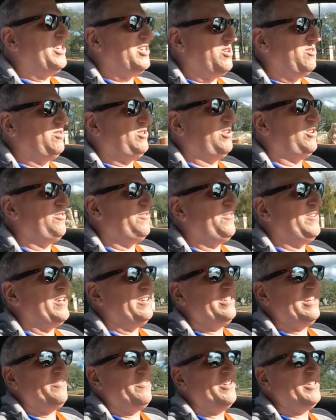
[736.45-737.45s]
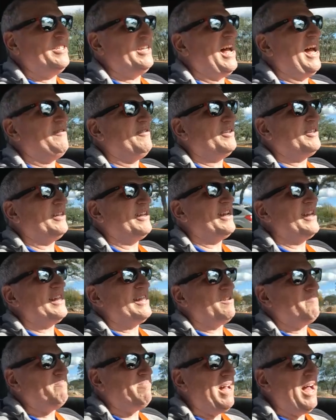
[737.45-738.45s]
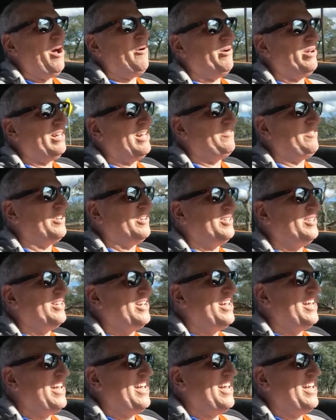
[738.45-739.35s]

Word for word: You do feel difference, obviously, in the power levels